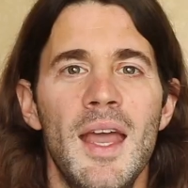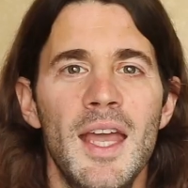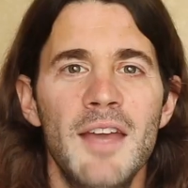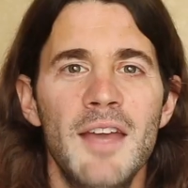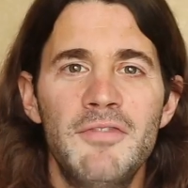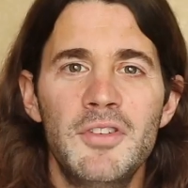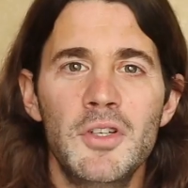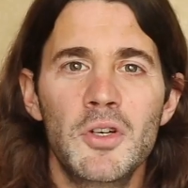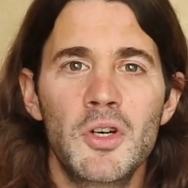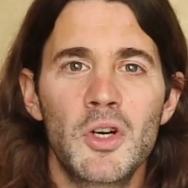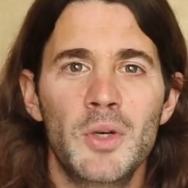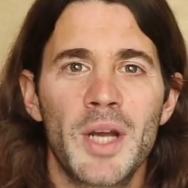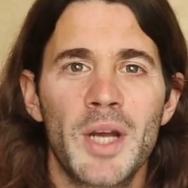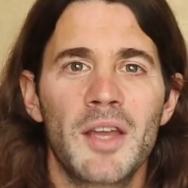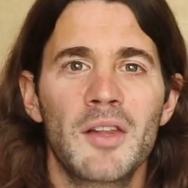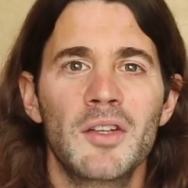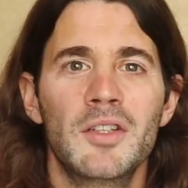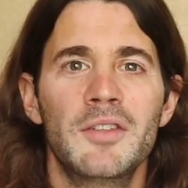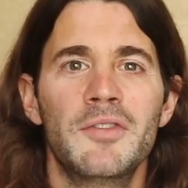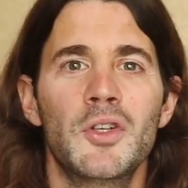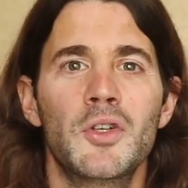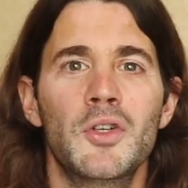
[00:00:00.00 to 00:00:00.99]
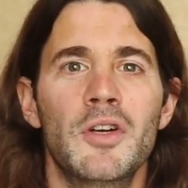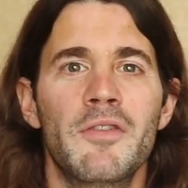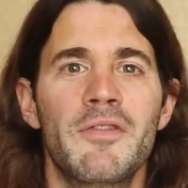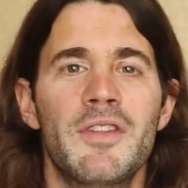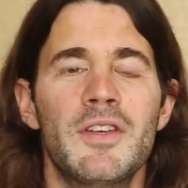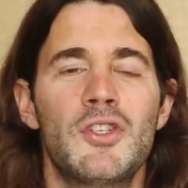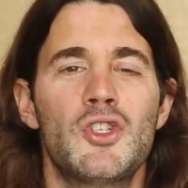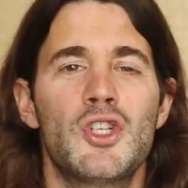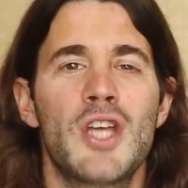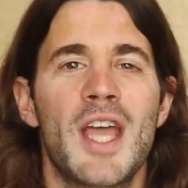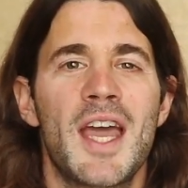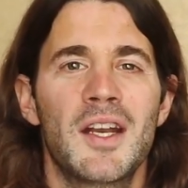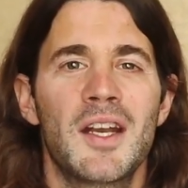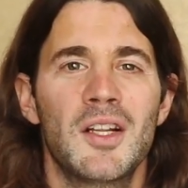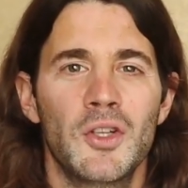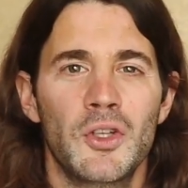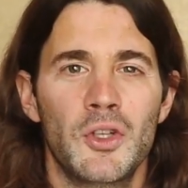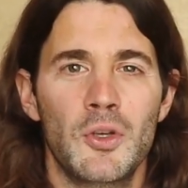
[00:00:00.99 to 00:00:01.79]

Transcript: If you're a regular viewer of this channel,